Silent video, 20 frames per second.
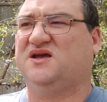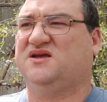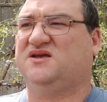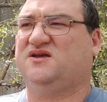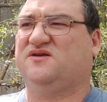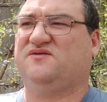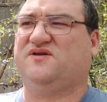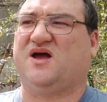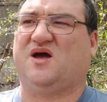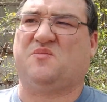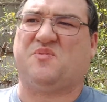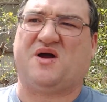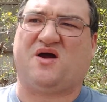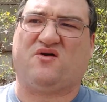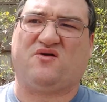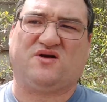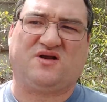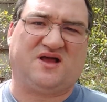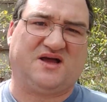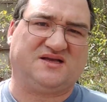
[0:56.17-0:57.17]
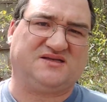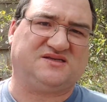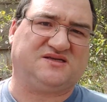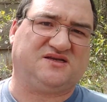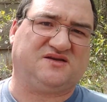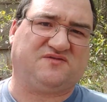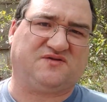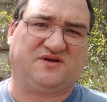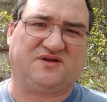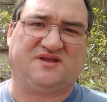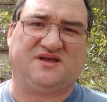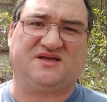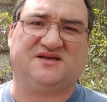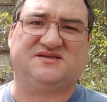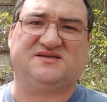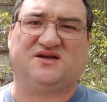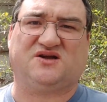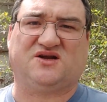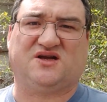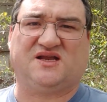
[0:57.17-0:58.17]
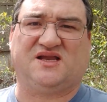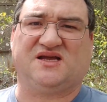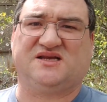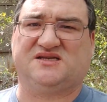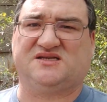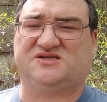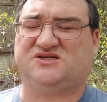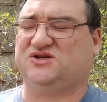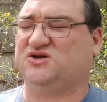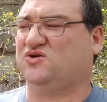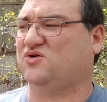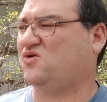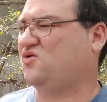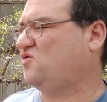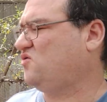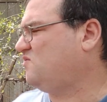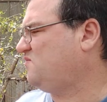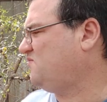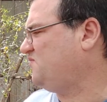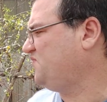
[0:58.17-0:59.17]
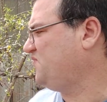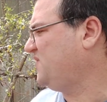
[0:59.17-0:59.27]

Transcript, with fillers: you've got power lines and different things that are connected to your home.